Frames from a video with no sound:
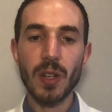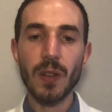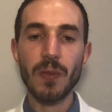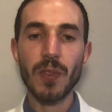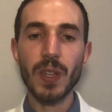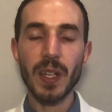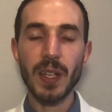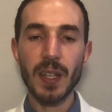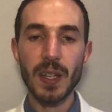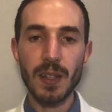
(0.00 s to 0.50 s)
of
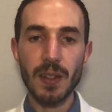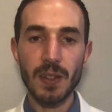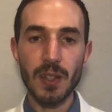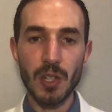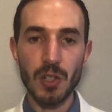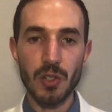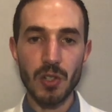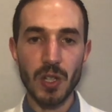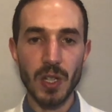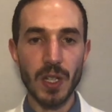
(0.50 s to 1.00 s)
the
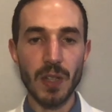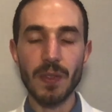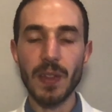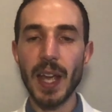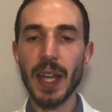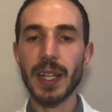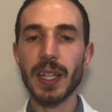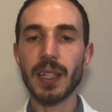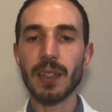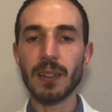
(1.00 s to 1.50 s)
condition
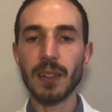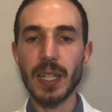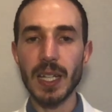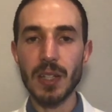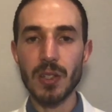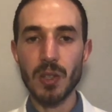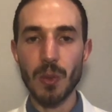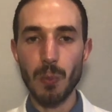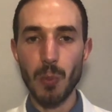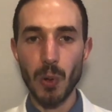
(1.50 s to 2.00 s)
that can lead
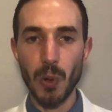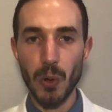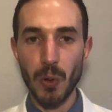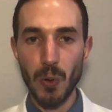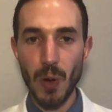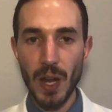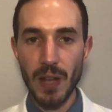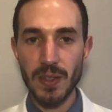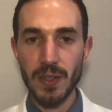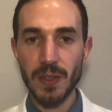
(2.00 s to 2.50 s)
to
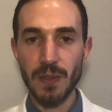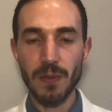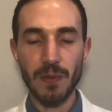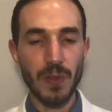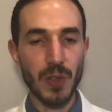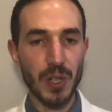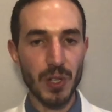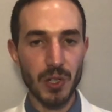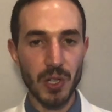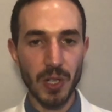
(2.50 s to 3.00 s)
progressive
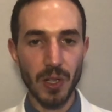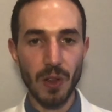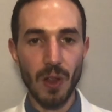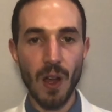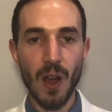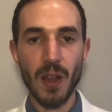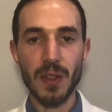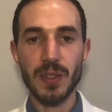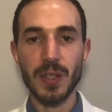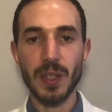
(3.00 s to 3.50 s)
vision
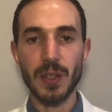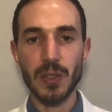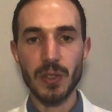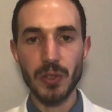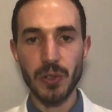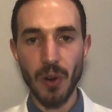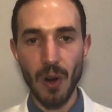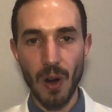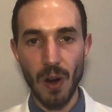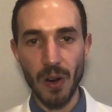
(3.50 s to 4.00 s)
loss and
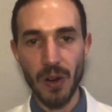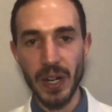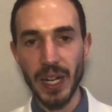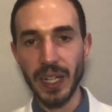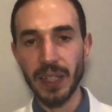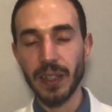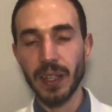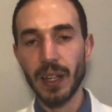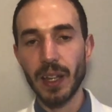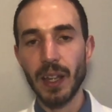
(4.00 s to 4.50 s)
scarring.
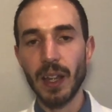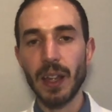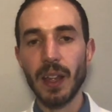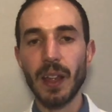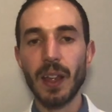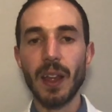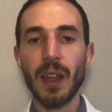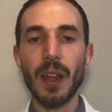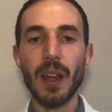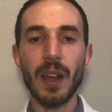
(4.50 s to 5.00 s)

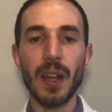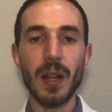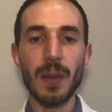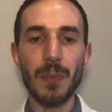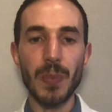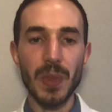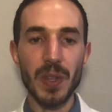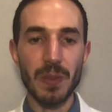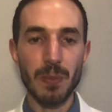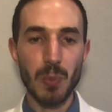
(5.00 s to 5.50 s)

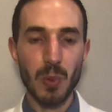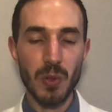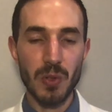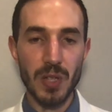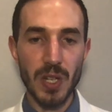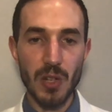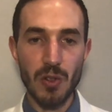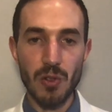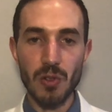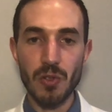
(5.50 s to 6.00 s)
The
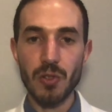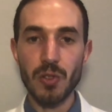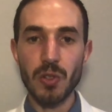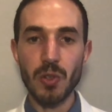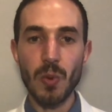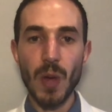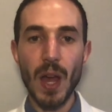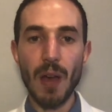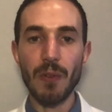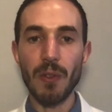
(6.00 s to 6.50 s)
procedures do
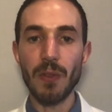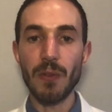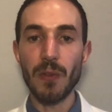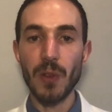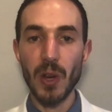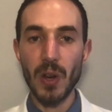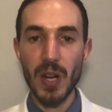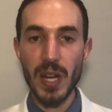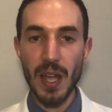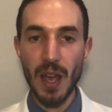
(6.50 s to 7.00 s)
have a
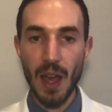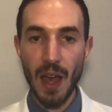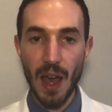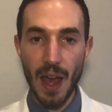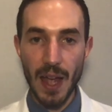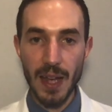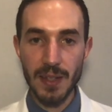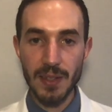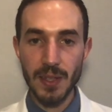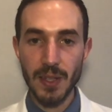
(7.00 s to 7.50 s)
very
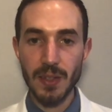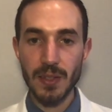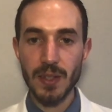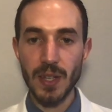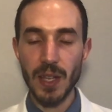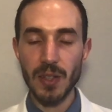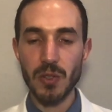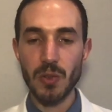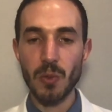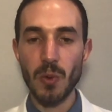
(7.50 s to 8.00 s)
high
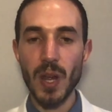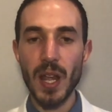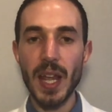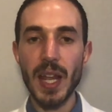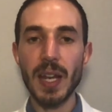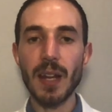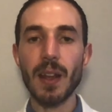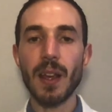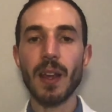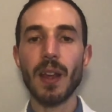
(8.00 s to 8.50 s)
success
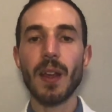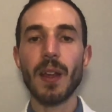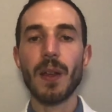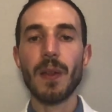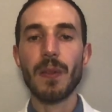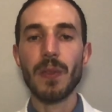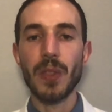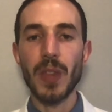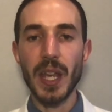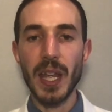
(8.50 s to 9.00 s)
rate.
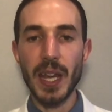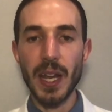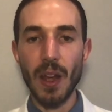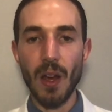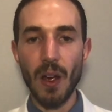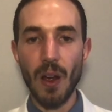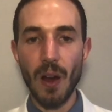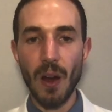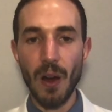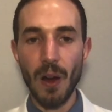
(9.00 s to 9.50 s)
They
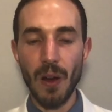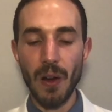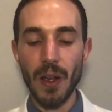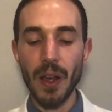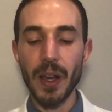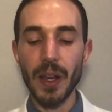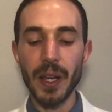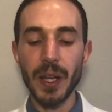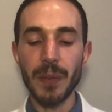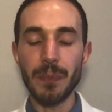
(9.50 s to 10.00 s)
are
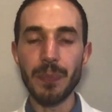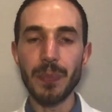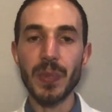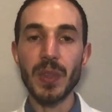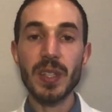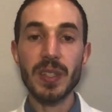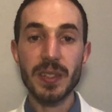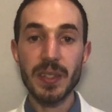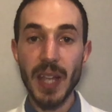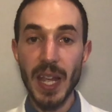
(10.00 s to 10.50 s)

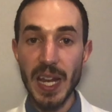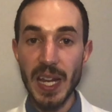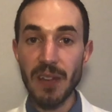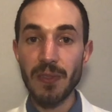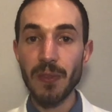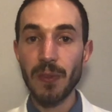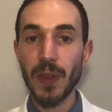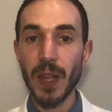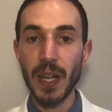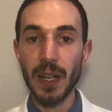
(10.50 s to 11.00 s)
safe
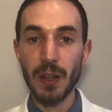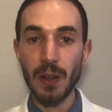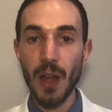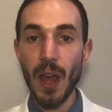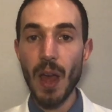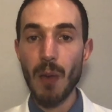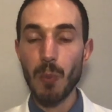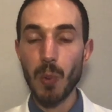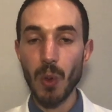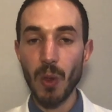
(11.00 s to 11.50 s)
and
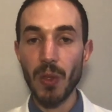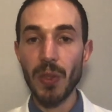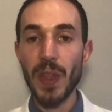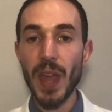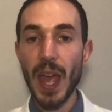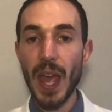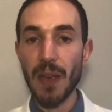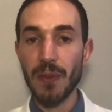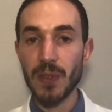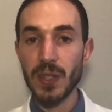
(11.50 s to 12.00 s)
both
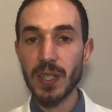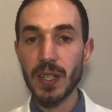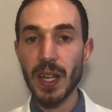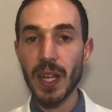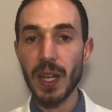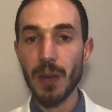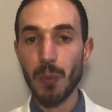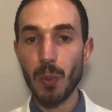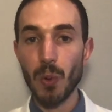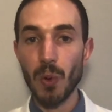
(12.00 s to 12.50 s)

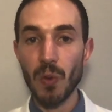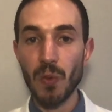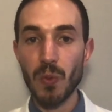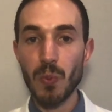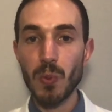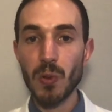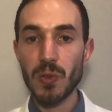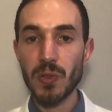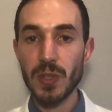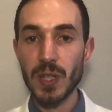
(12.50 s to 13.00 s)
FDA approved
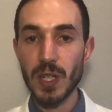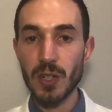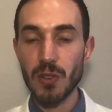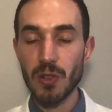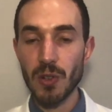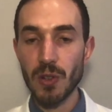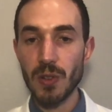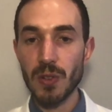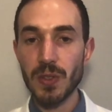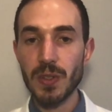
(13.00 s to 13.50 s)

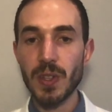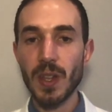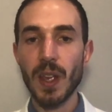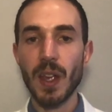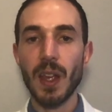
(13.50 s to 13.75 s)
procedures